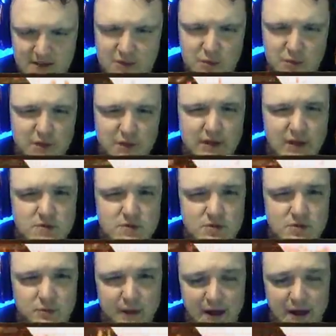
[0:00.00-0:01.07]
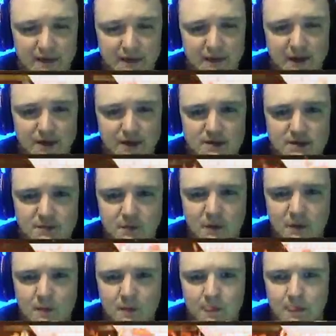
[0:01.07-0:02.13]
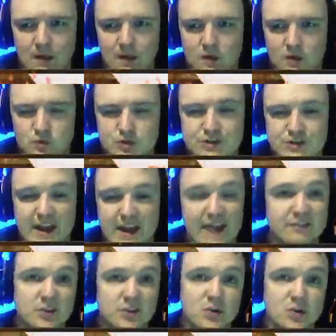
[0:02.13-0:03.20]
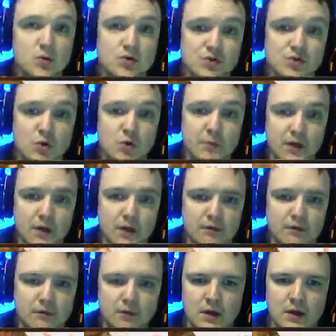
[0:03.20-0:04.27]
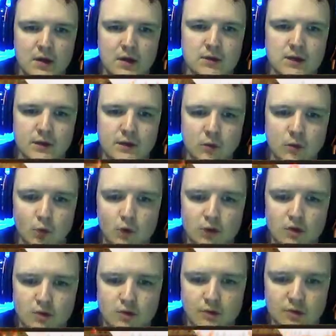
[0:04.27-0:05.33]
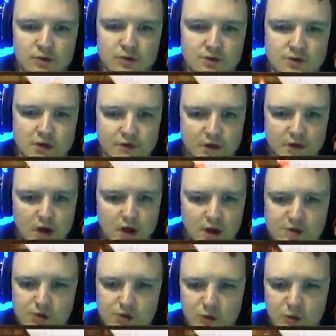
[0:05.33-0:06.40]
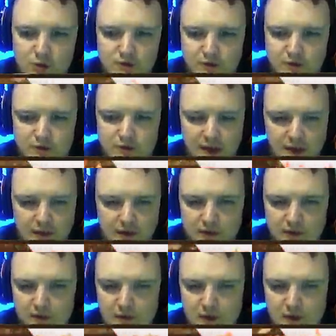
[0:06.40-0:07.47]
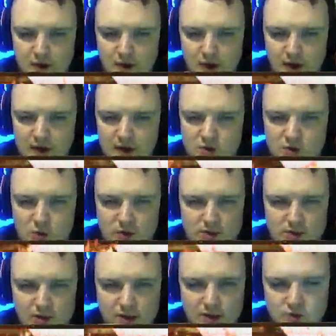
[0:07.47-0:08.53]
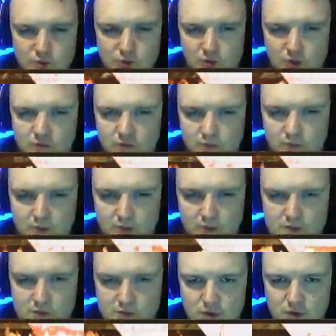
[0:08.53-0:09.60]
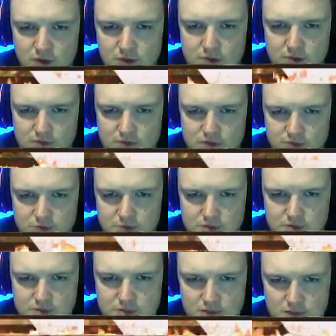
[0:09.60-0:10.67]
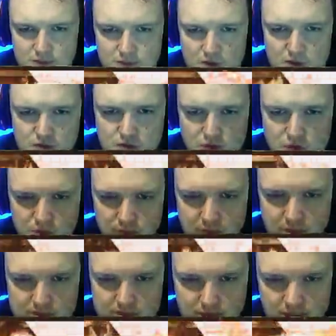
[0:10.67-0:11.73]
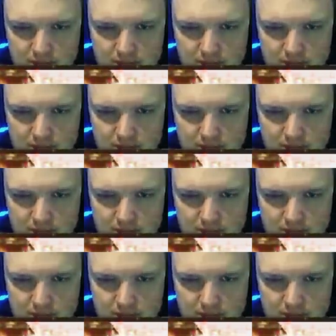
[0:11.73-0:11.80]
really nails are a pain to get. You just have to use so many of them. Like when you build stuff, it costs 12 to 10. 8 to 10 or 12, I believe is what it is for some of this stuff. So that's a lot